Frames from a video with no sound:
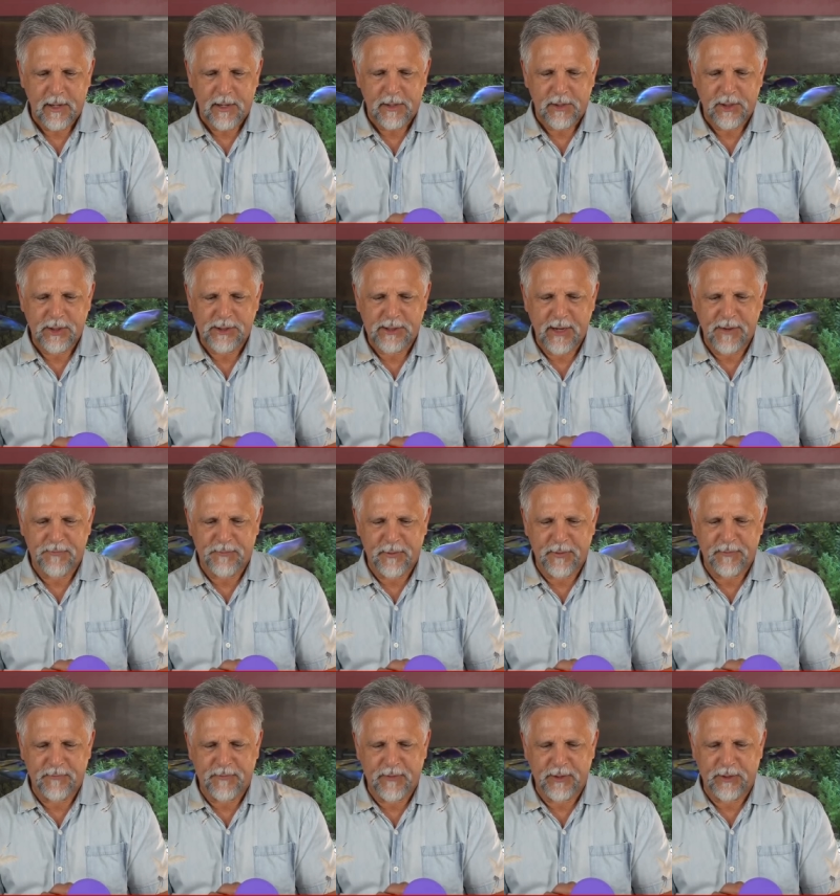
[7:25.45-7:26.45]
they say
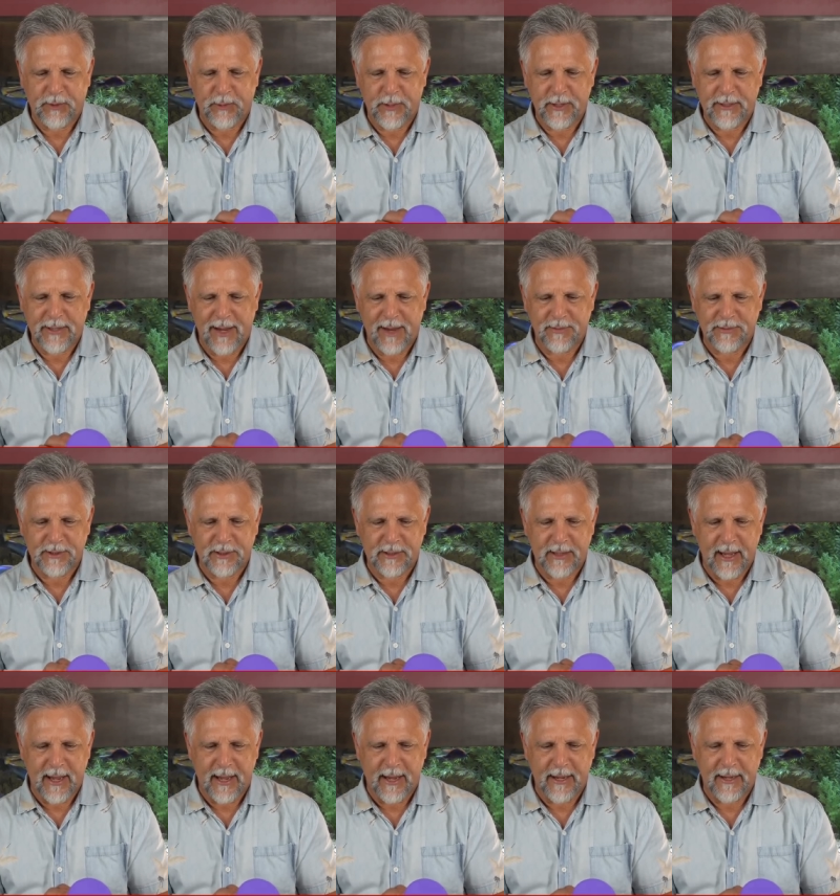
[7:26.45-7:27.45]
feed three times a
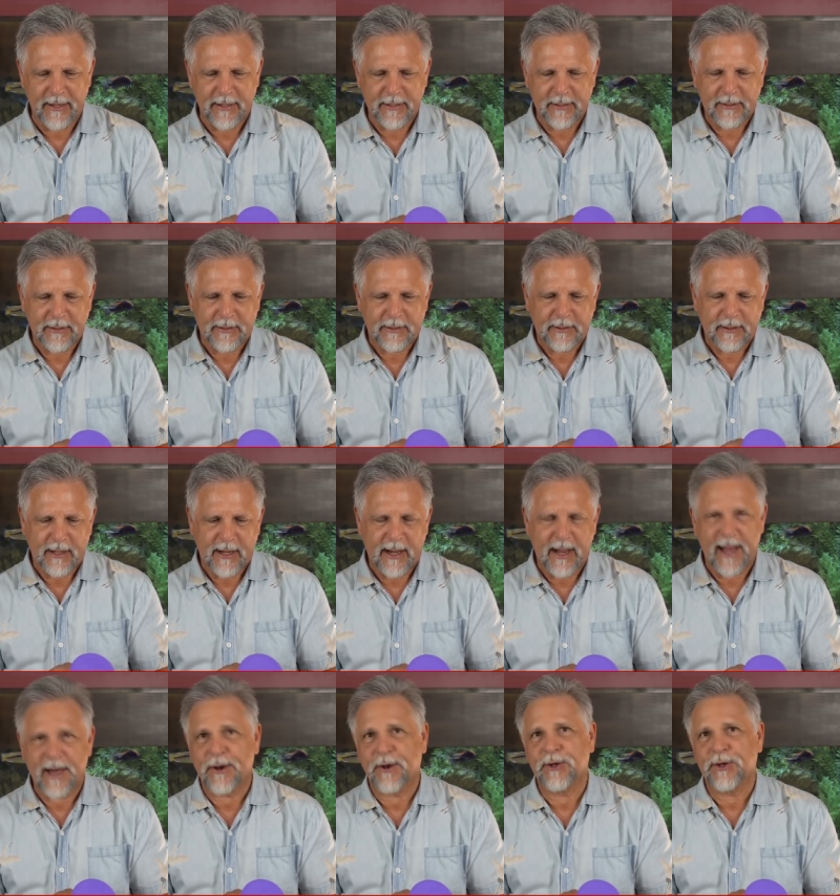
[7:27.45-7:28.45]
day uh,
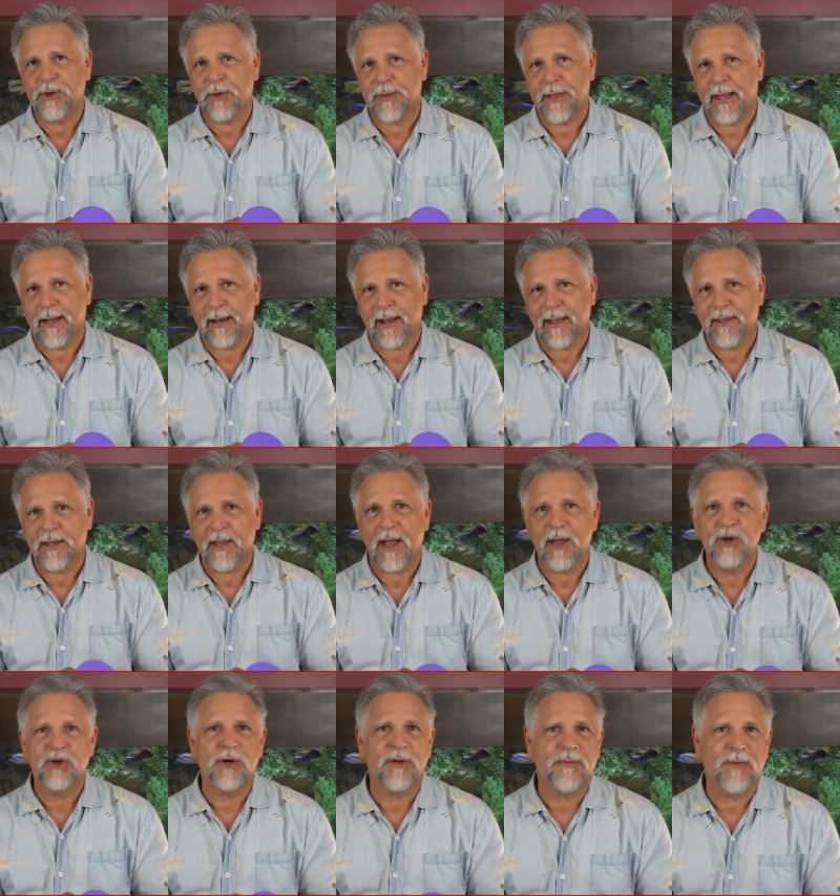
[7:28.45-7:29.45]
i don't do that I, I,
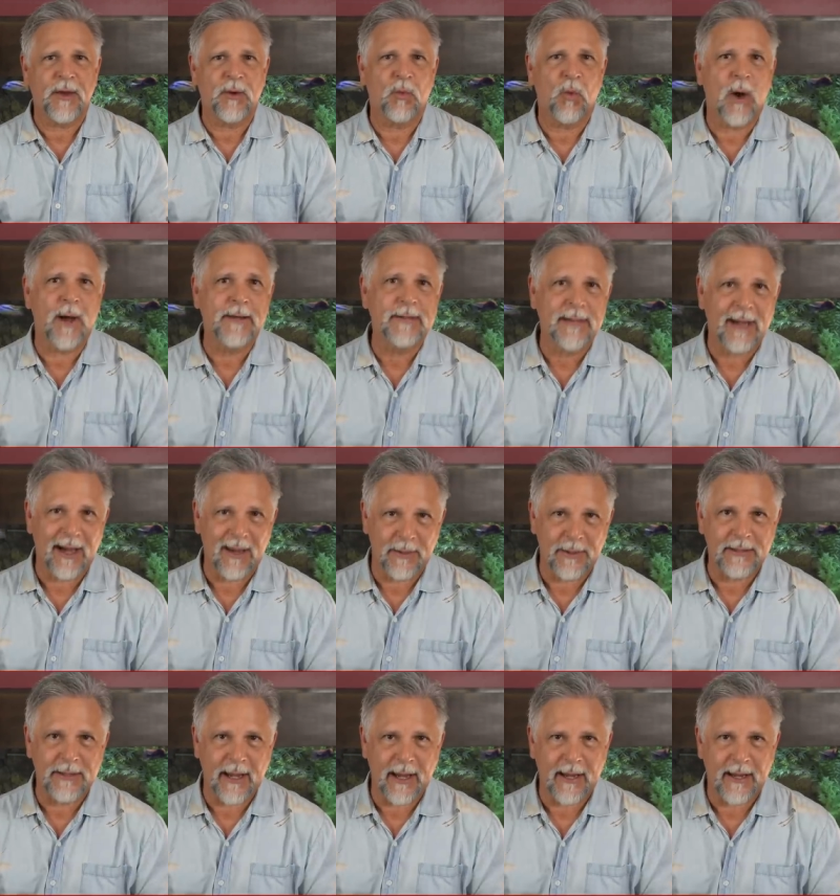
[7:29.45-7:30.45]
usually feed one time a
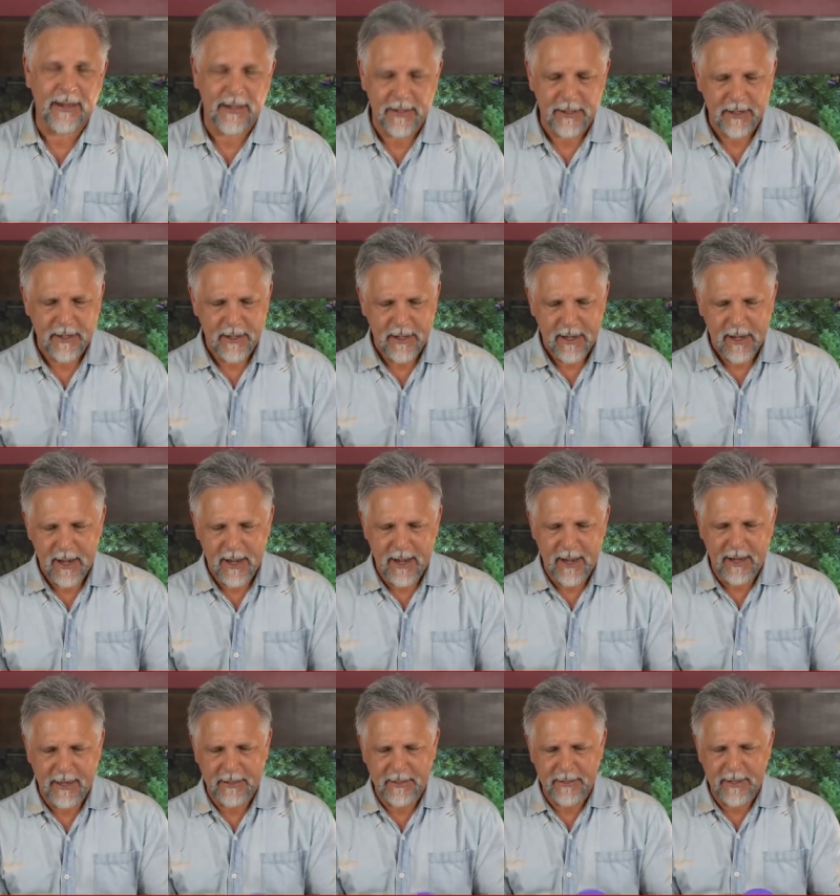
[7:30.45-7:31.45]
day
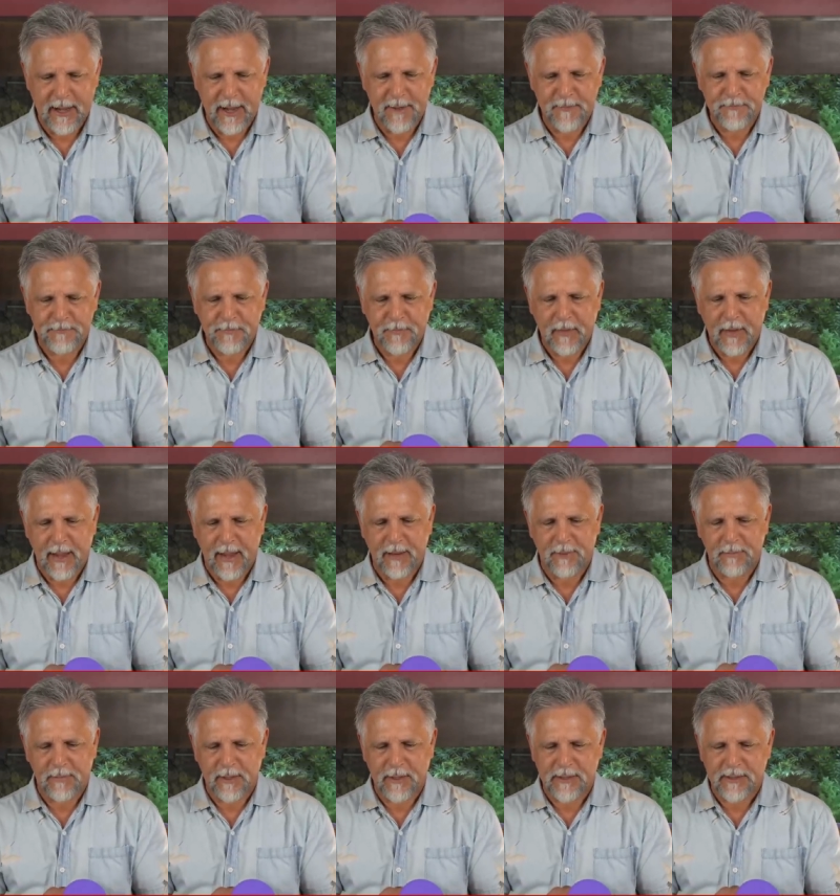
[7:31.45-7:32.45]
and uh,
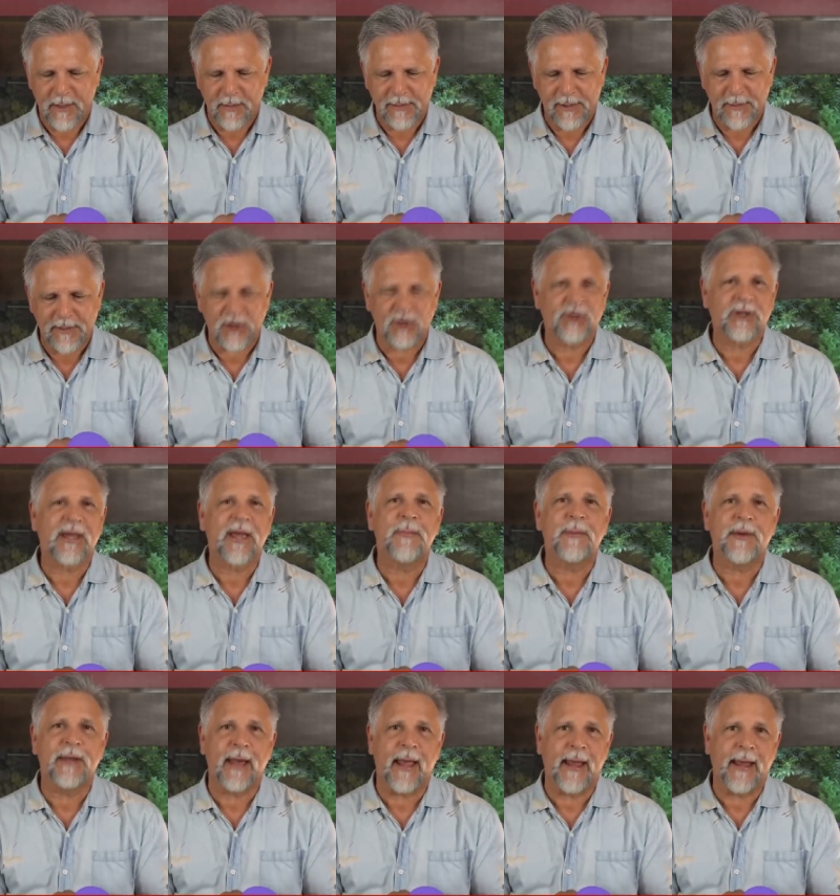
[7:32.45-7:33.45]
and and sometimes i'll skip a
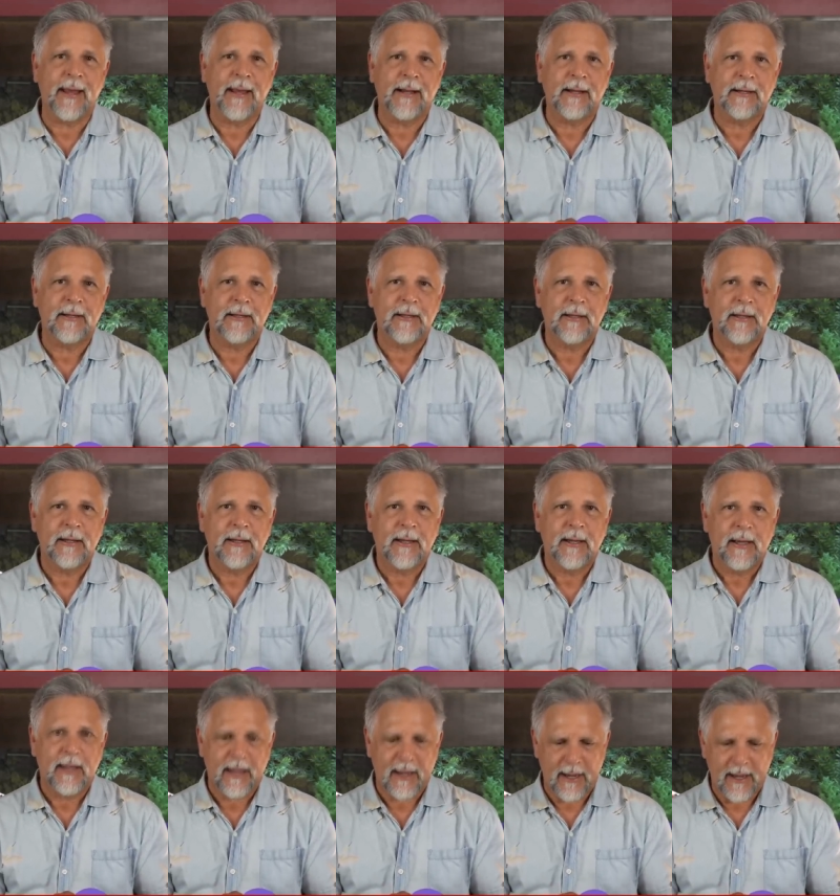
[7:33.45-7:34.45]
day
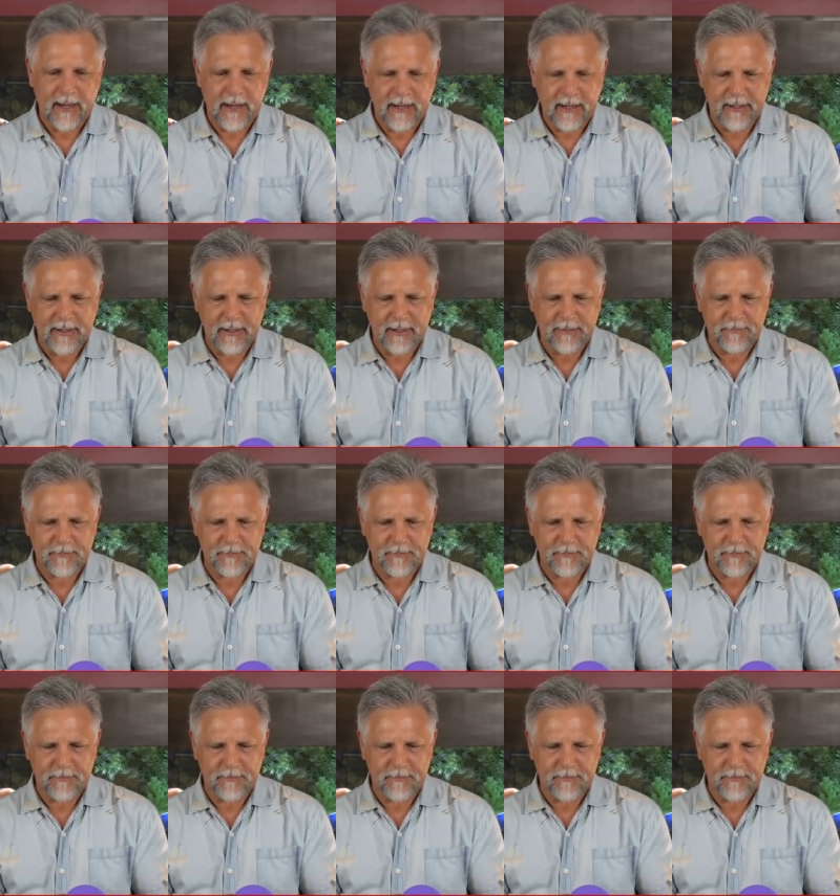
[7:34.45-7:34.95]
and uh,